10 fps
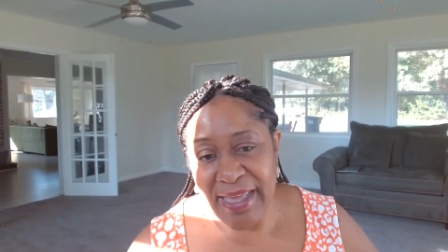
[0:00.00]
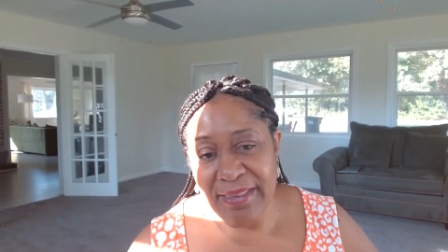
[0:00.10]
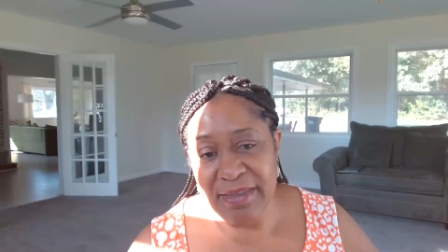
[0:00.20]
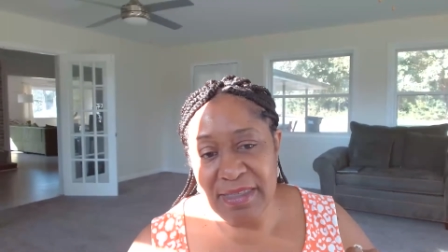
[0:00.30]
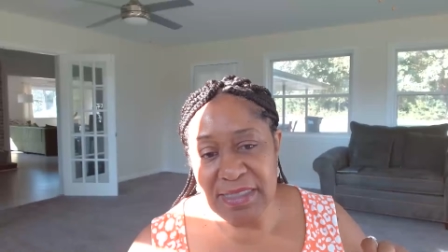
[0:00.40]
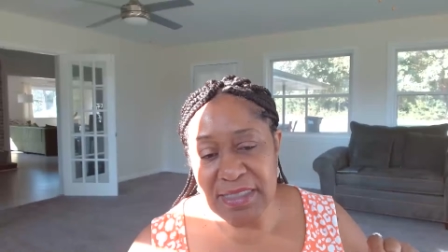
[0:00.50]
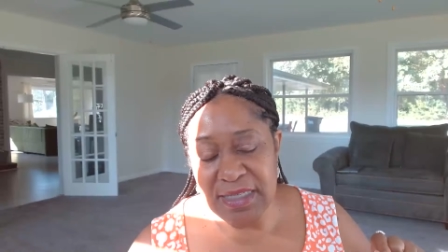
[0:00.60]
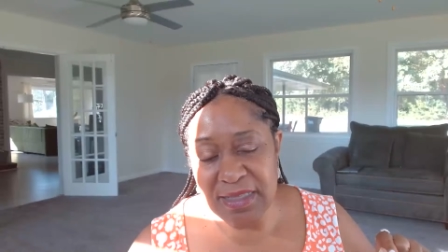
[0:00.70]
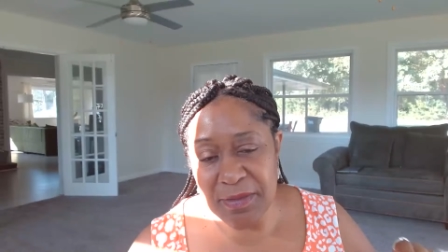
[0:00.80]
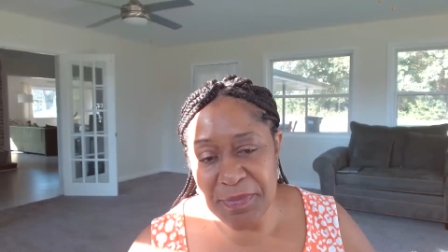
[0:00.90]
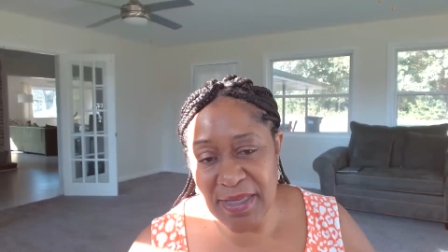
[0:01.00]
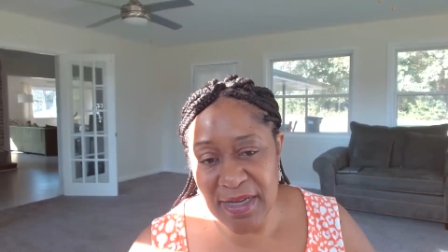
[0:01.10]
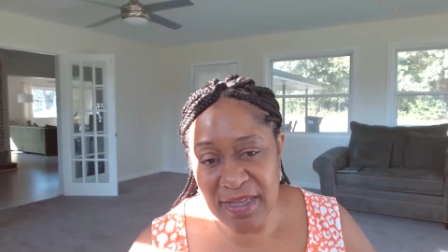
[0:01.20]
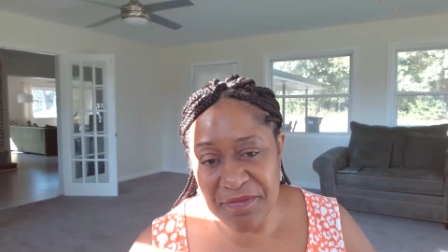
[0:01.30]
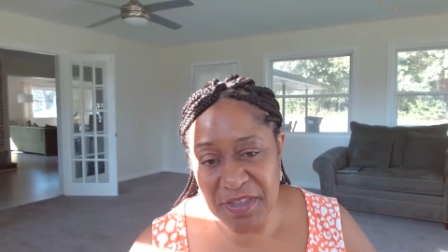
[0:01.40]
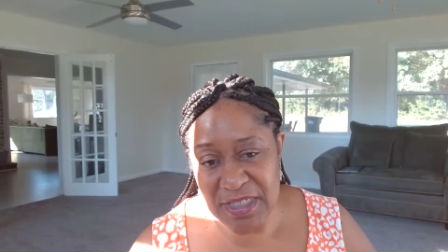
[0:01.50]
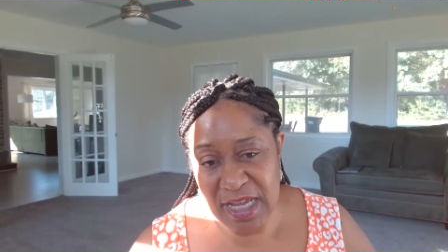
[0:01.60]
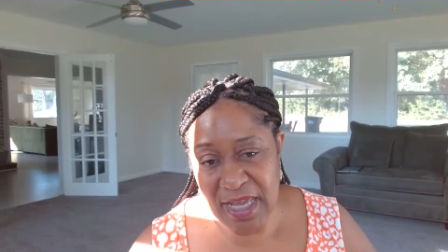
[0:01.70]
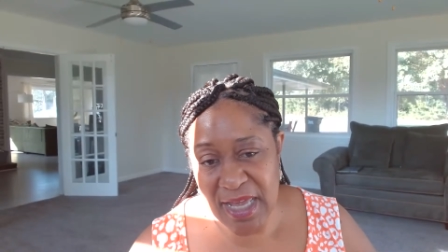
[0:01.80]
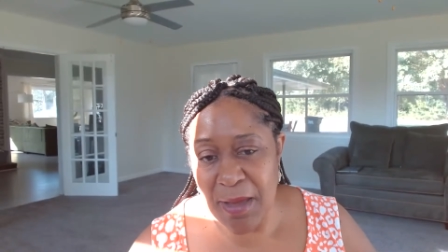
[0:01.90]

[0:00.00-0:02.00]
at least at the beginning of the day.